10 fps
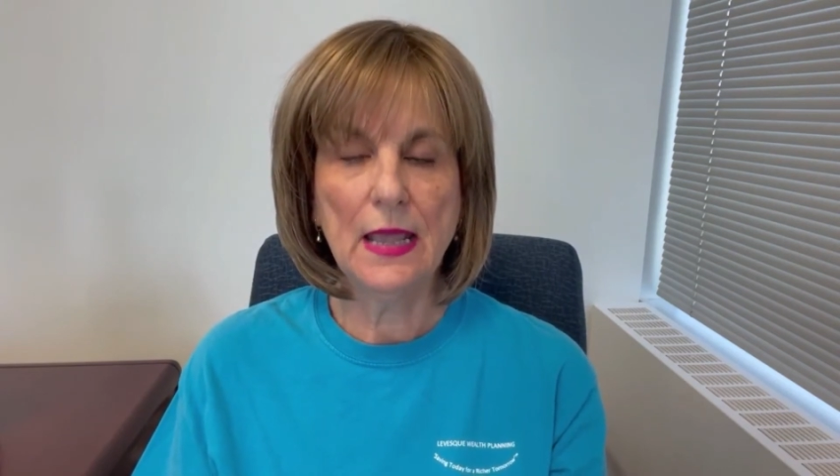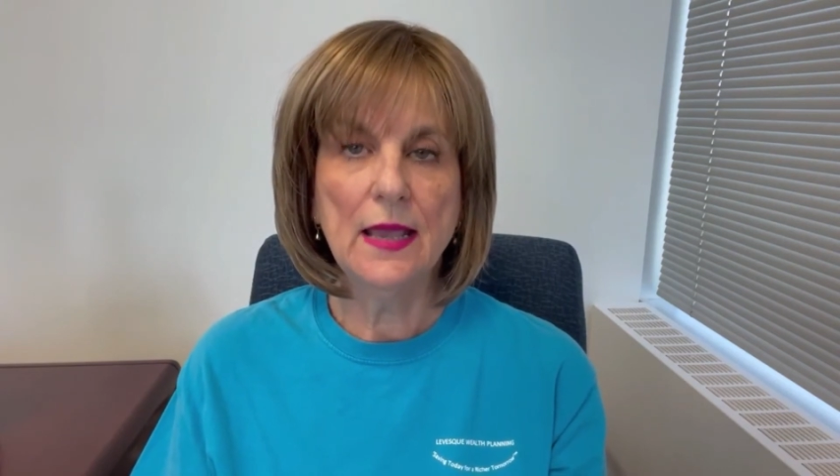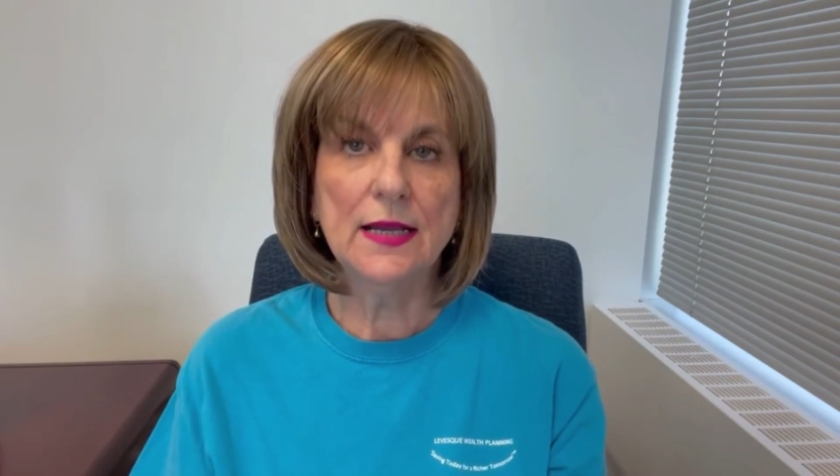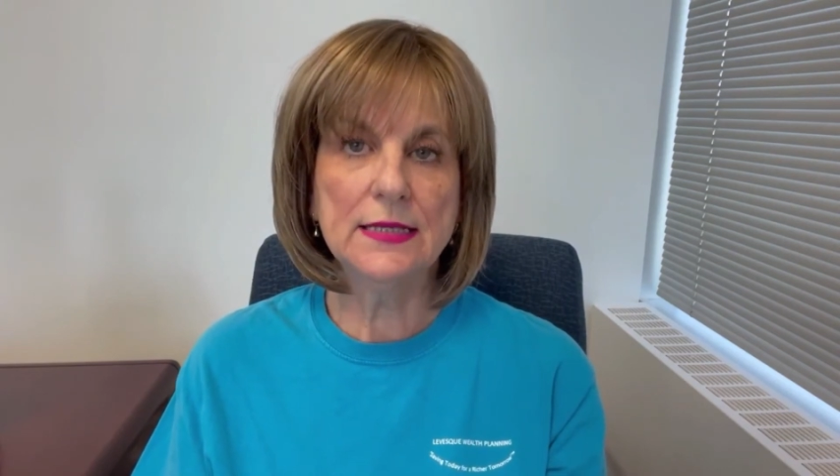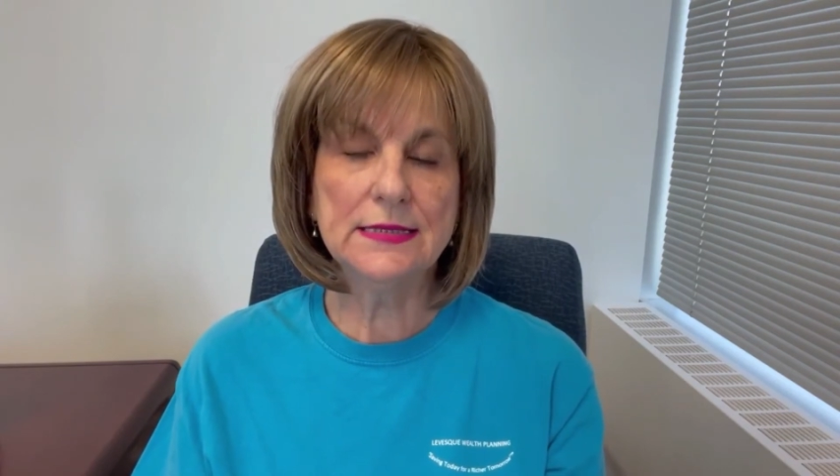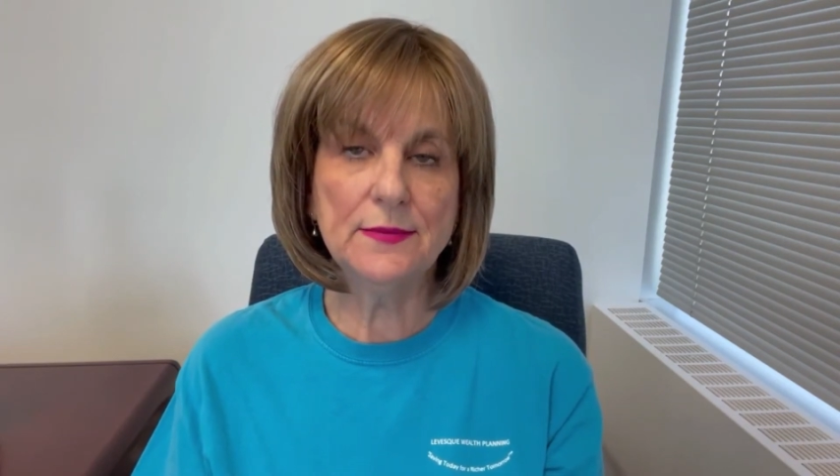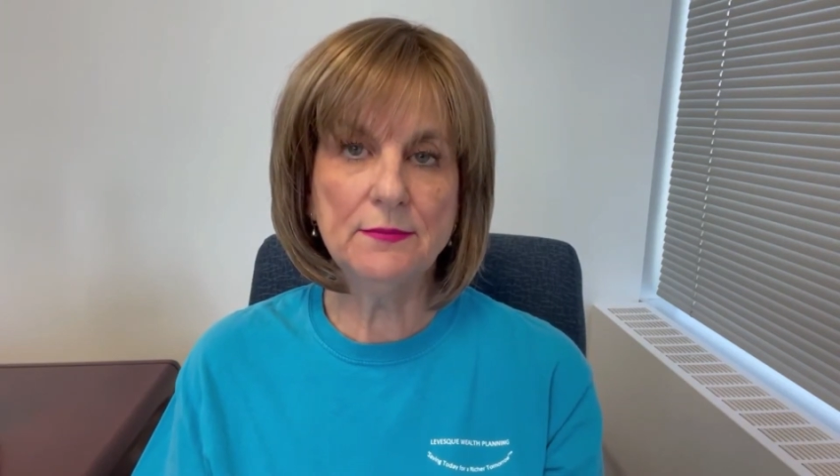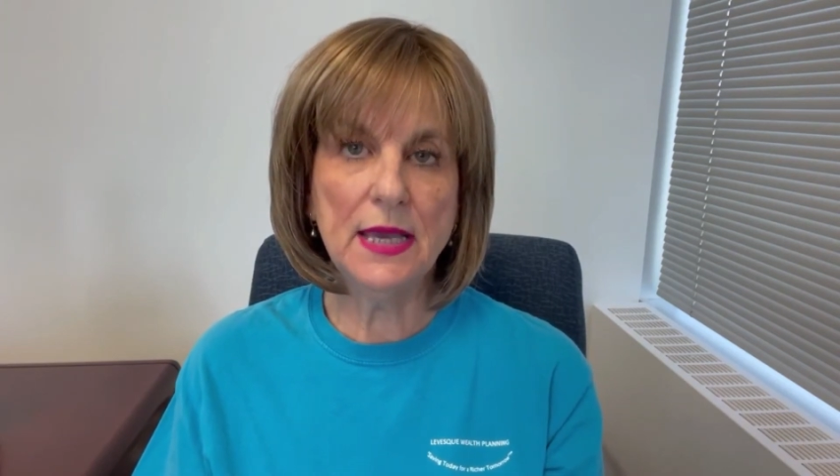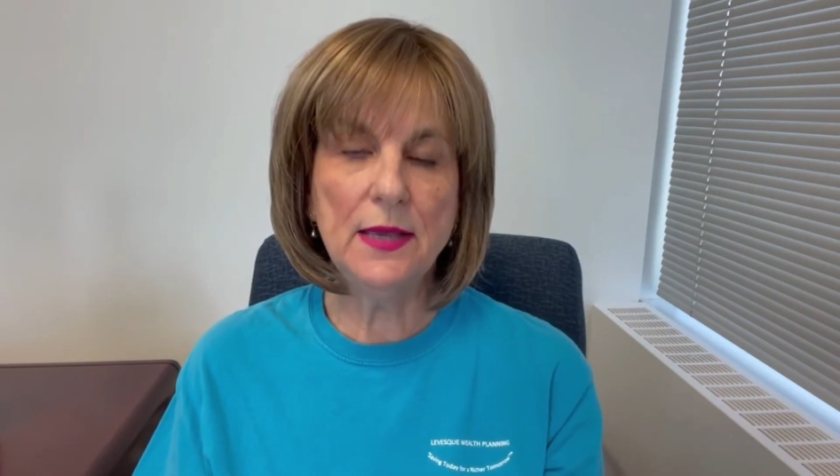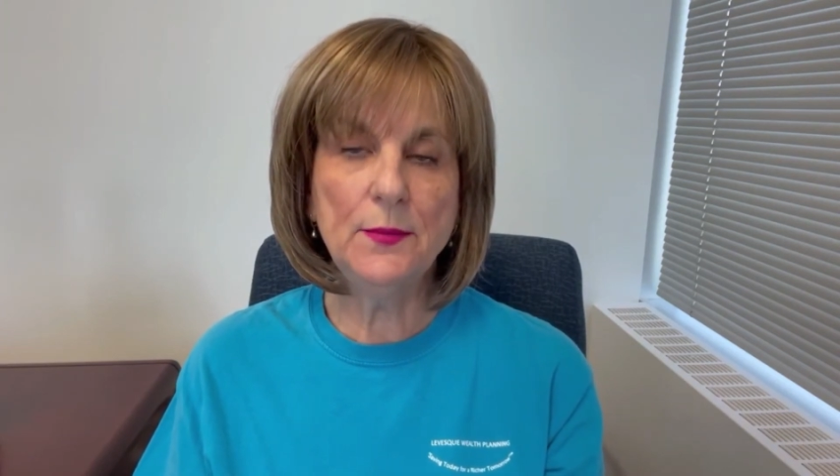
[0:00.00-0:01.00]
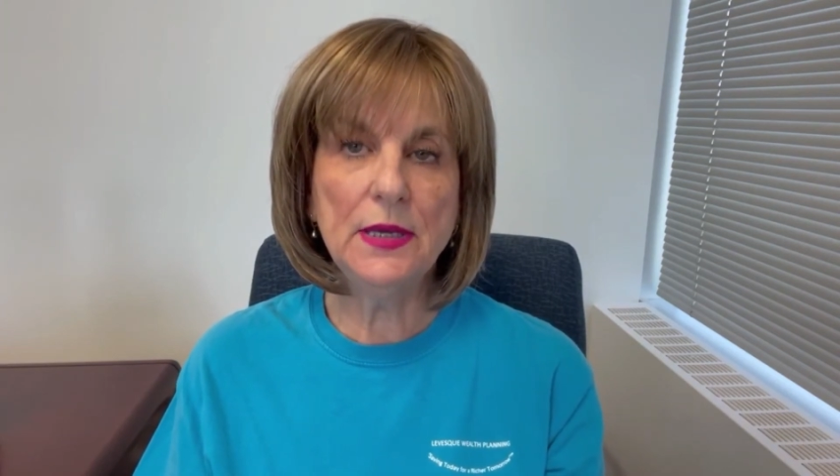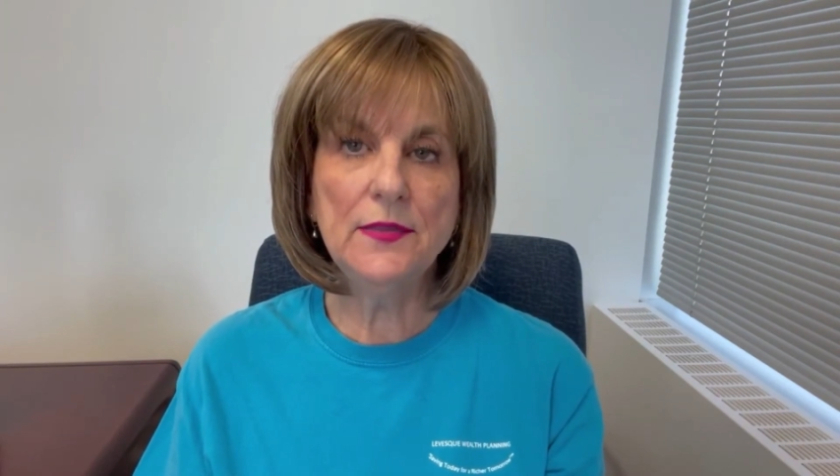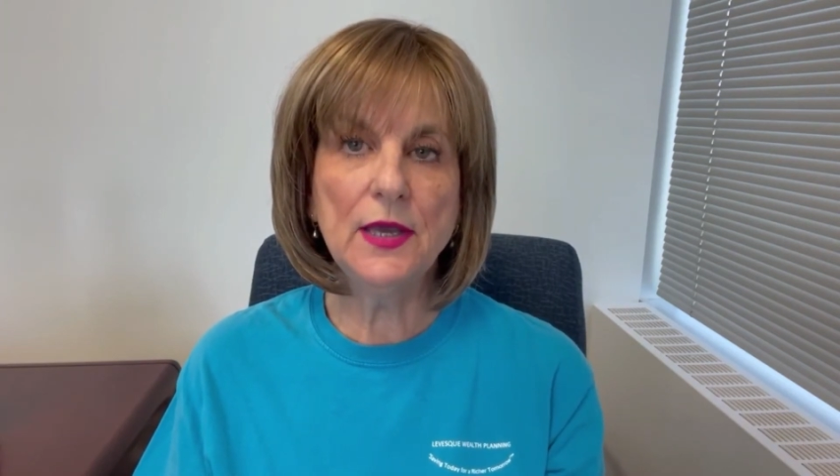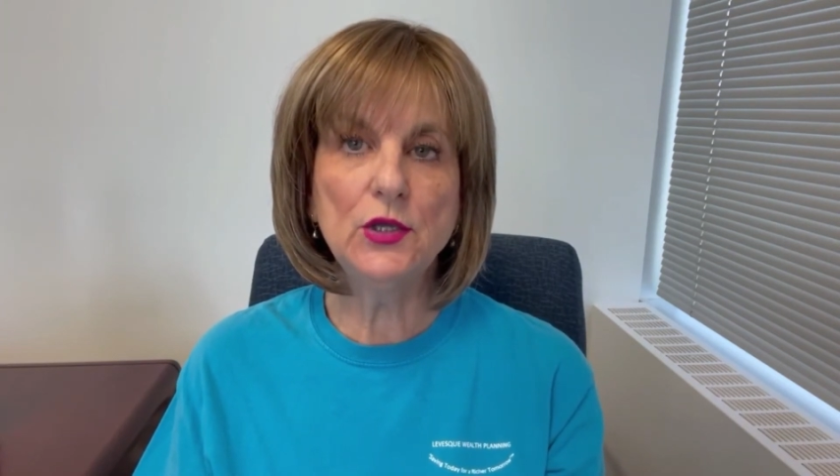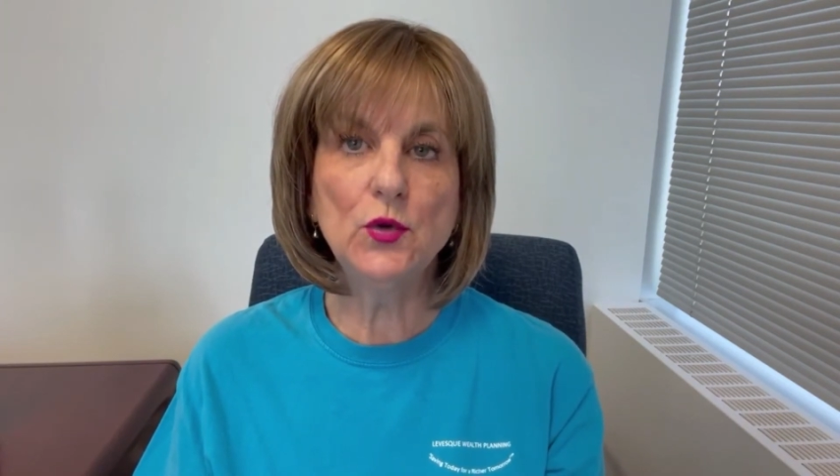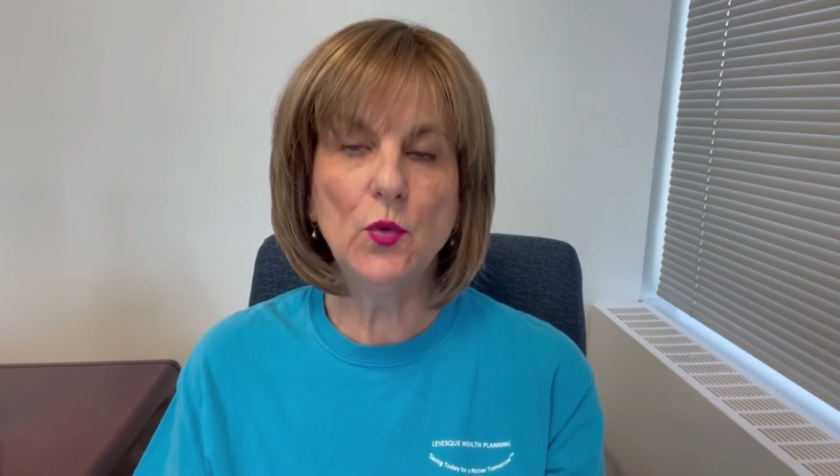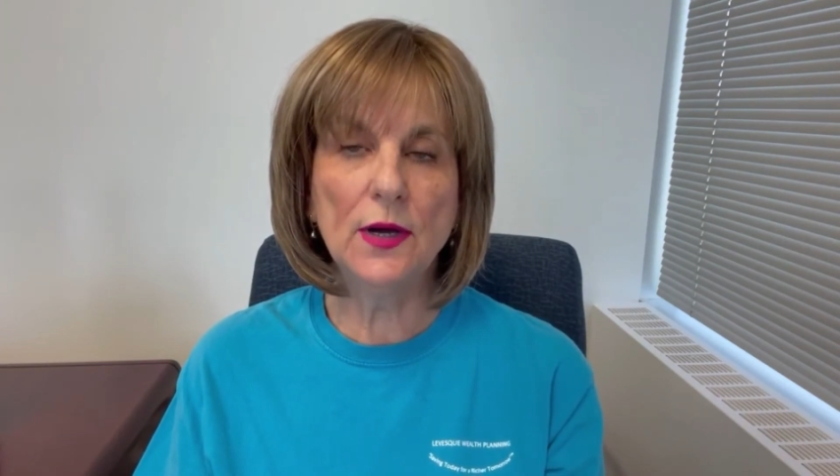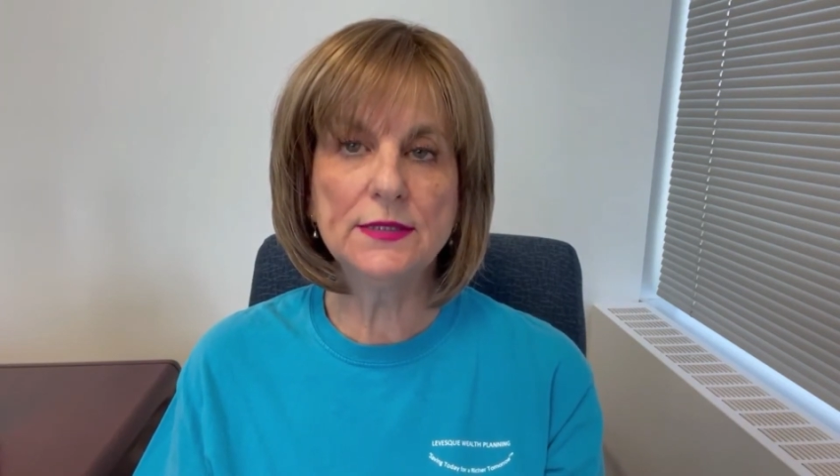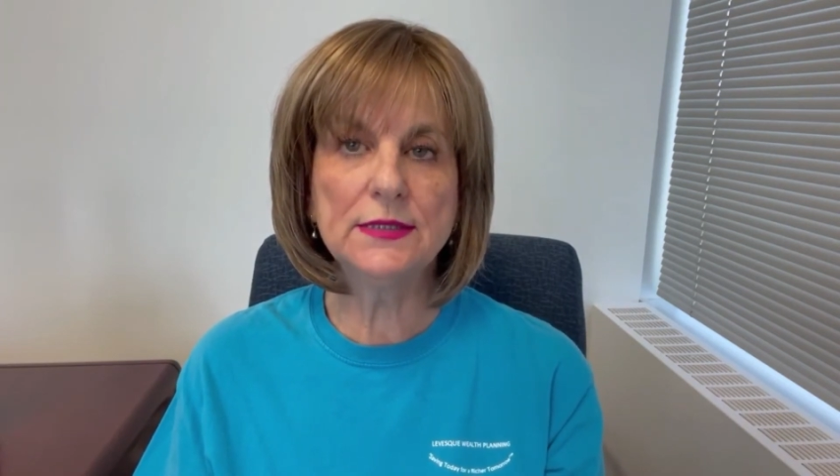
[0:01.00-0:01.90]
Because it may be that you want to